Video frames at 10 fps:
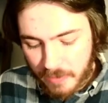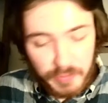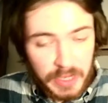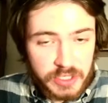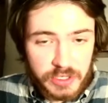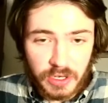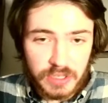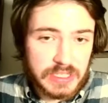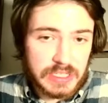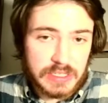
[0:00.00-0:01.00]
if
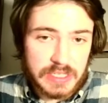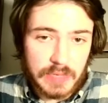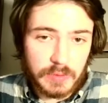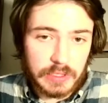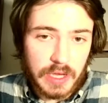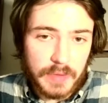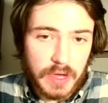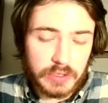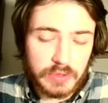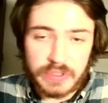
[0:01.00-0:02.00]
Montreal's D is able to come
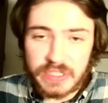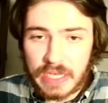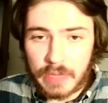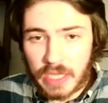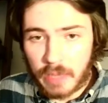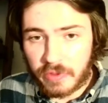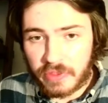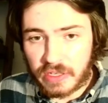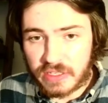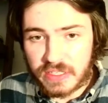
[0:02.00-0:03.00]
out and do the same type of
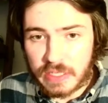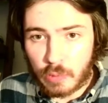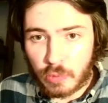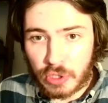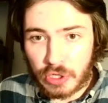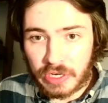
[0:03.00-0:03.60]
things as they were